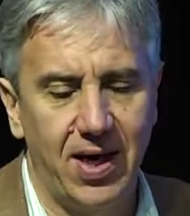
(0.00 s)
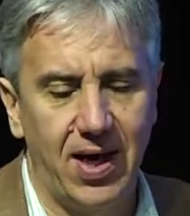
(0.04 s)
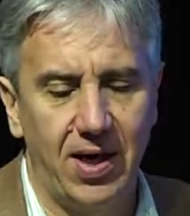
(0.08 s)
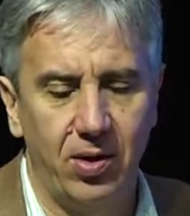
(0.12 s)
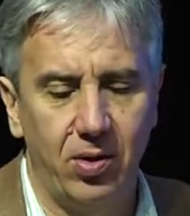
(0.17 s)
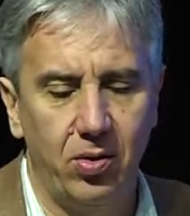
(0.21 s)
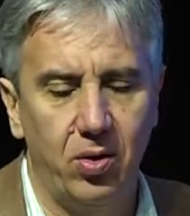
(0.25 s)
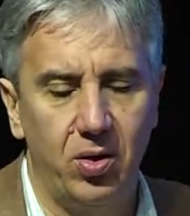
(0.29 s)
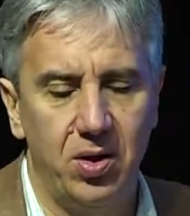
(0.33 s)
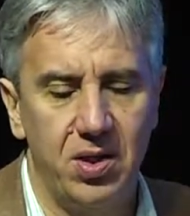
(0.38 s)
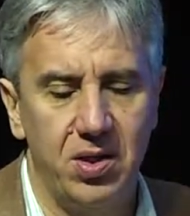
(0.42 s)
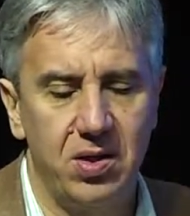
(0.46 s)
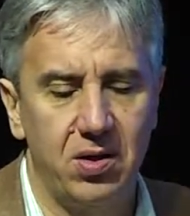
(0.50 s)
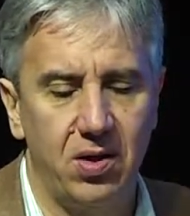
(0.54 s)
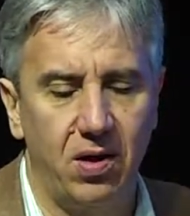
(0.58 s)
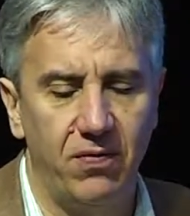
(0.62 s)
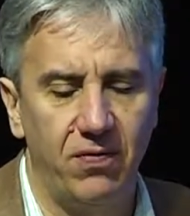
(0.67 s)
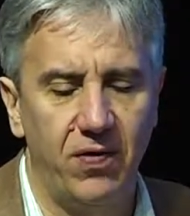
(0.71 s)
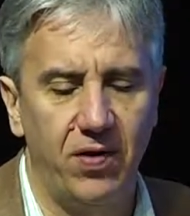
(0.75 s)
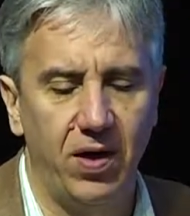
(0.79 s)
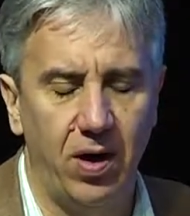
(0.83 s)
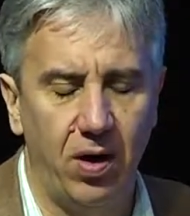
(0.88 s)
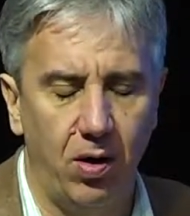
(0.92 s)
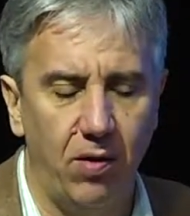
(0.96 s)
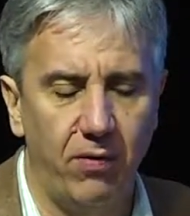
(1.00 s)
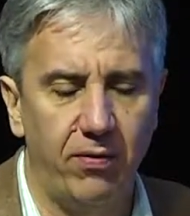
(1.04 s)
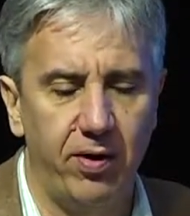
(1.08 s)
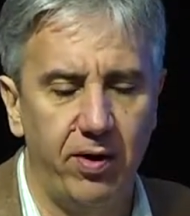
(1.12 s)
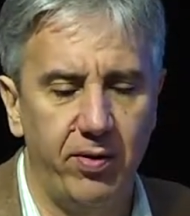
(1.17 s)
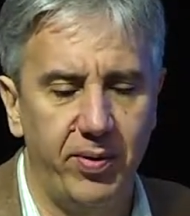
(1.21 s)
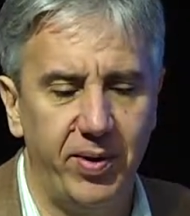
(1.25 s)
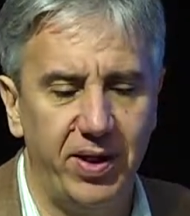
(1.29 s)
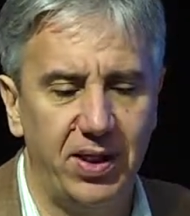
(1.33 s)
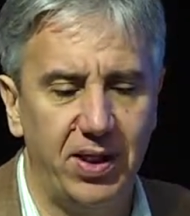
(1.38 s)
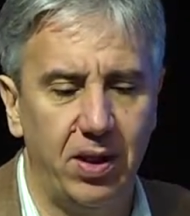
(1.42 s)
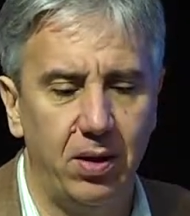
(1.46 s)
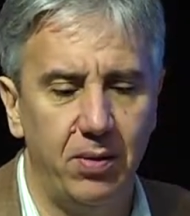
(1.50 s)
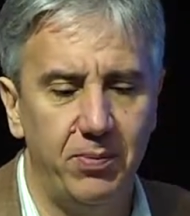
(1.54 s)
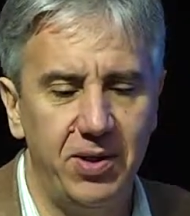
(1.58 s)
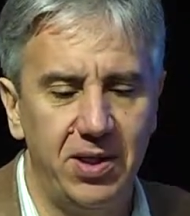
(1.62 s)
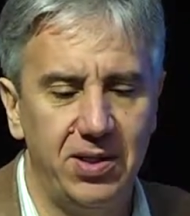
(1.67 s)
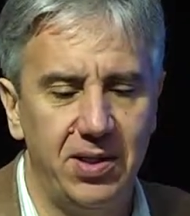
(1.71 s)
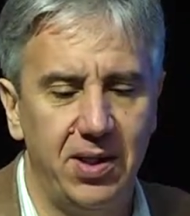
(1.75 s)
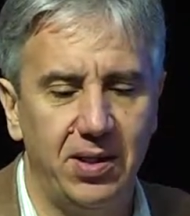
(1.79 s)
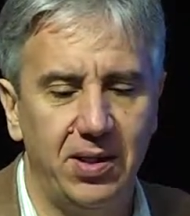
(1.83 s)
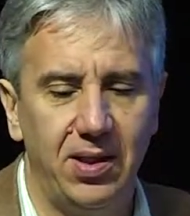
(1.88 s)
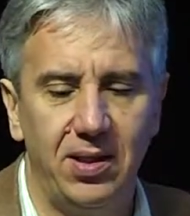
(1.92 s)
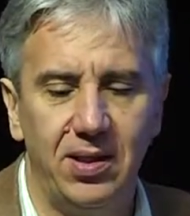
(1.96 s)
categories of overweight and
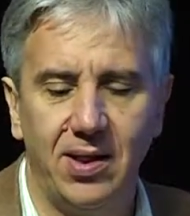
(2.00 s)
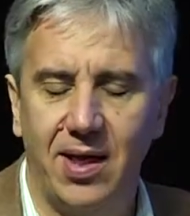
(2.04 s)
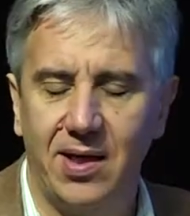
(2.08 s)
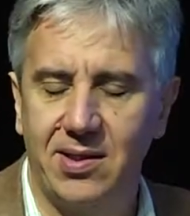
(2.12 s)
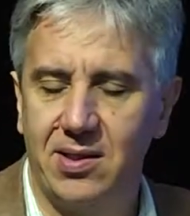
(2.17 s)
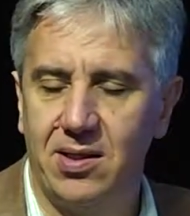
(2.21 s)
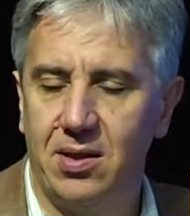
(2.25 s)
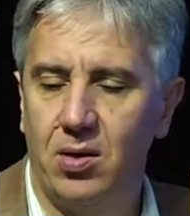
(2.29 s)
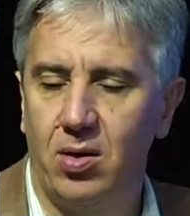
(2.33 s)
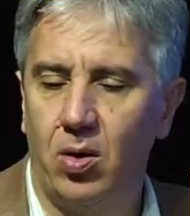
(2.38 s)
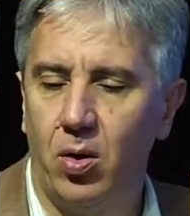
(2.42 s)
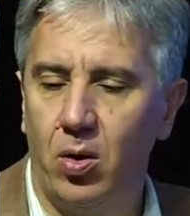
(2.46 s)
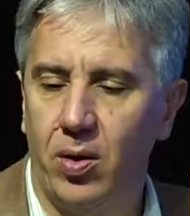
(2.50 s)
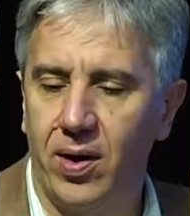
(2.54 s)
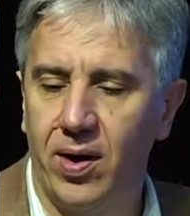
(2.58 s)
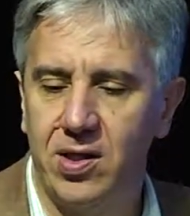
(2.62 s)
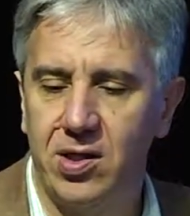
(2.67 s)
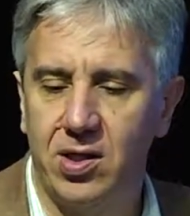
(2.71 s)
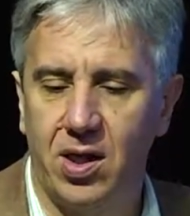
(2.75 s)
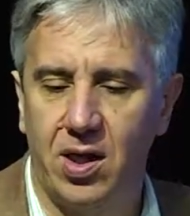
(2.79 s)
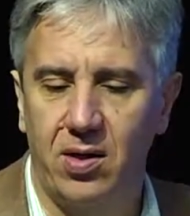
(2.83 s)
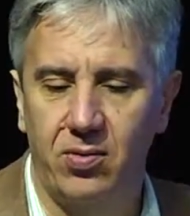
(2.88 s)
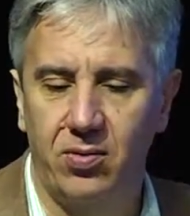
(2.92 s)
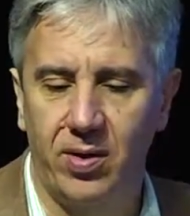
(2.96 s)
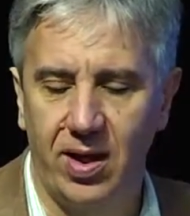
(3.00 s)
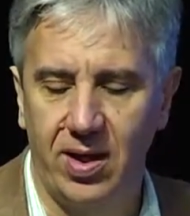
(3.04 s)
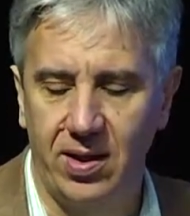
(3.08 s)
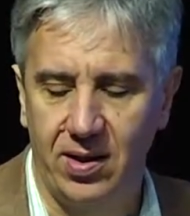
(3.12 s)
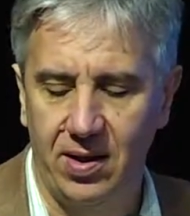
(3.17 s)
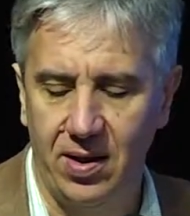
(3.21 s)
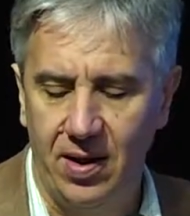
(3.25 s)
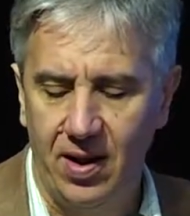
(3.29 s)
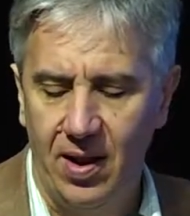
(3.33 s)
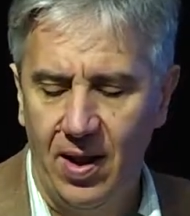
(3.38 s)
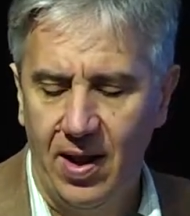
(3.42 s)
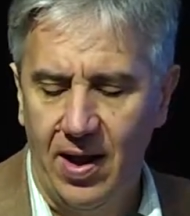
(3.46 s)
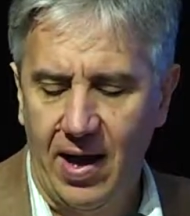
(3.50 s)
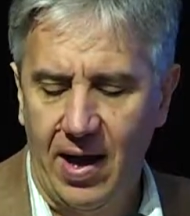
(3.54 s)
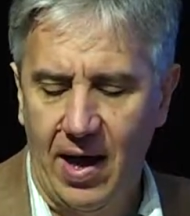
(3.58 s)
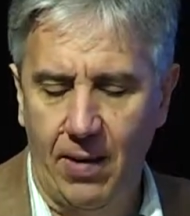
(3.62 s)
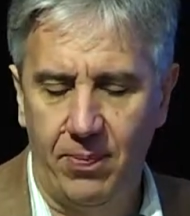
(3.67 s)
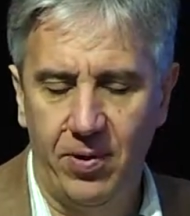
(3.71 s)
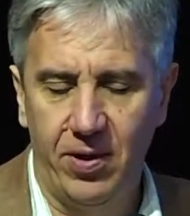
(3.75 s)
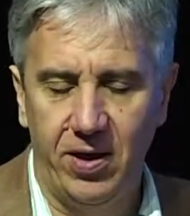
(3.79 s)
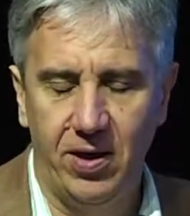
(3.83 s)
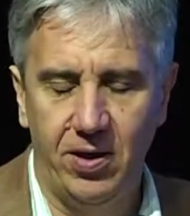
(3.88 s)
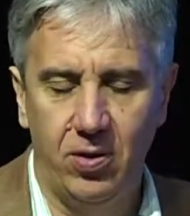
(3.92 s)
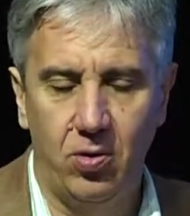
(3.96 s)
obesity, that's in orange and red,
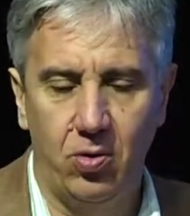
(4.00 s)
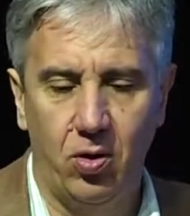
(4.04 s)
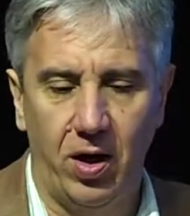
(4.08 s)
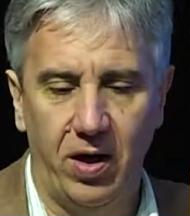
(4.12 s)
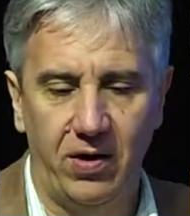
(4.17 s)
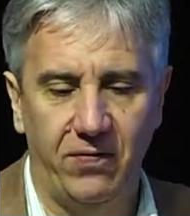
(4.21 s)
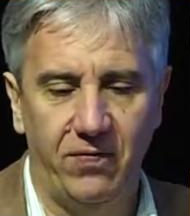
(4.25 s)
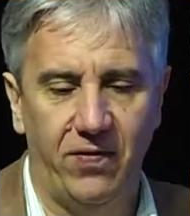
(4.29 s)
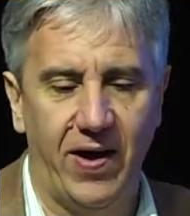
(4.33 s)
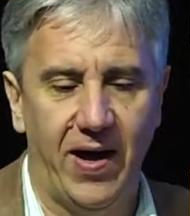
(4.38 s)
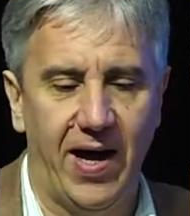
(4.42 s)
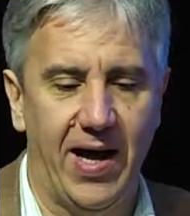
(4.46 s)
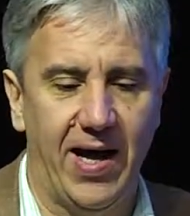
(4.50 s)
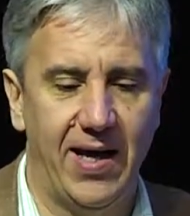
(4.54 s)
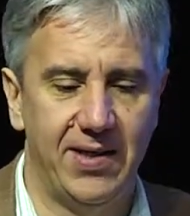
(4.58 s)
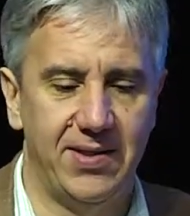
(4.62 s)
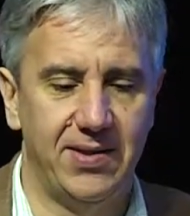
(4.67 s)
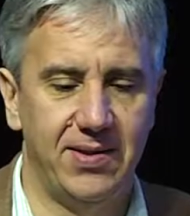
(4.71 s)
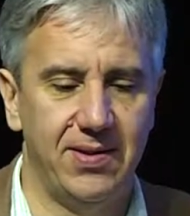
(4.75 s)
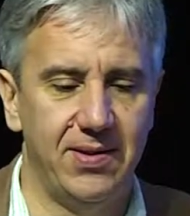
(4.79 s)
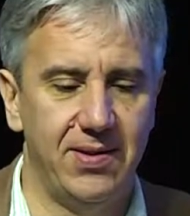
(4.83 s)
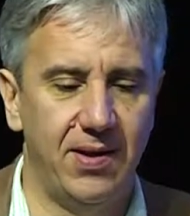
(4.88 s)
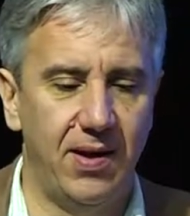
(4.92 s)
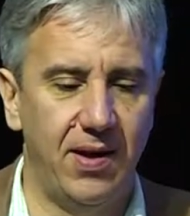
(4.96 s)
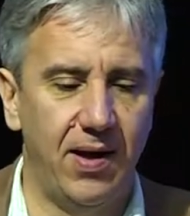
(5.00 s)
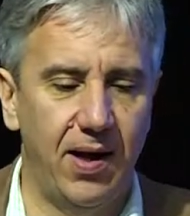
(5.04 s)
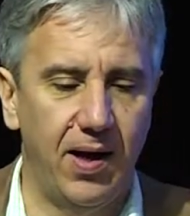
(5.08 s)
happening quite fast.